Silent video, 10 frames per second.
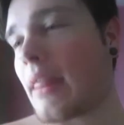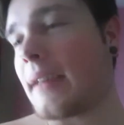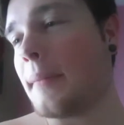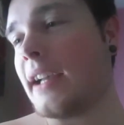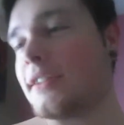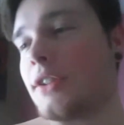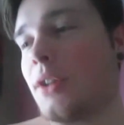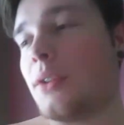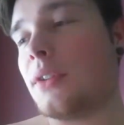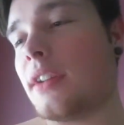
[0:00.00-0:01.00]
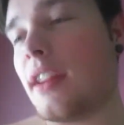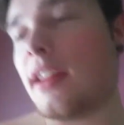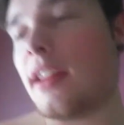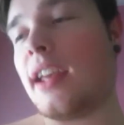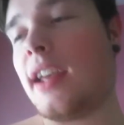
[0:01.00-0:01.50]
Man, so
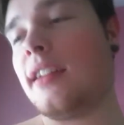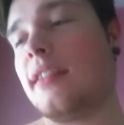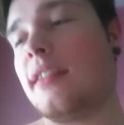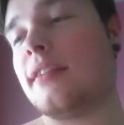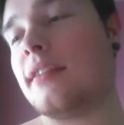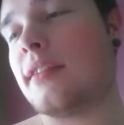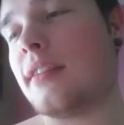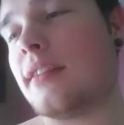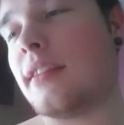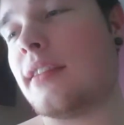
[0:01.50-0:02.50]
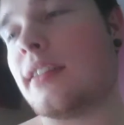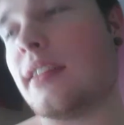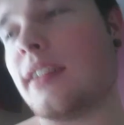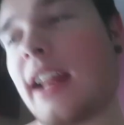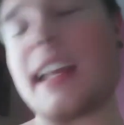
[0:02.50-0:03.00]
then
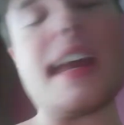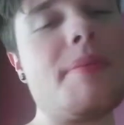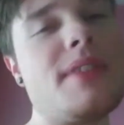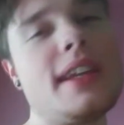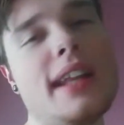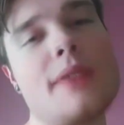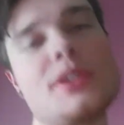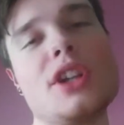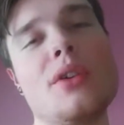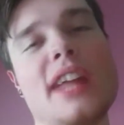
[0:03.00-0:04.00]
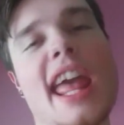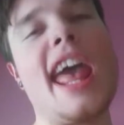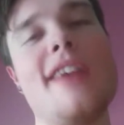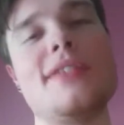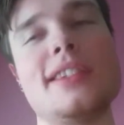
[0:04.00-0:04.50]
I kept thinking I was going to
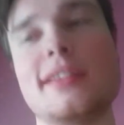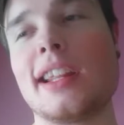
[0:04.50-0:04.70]
heaven.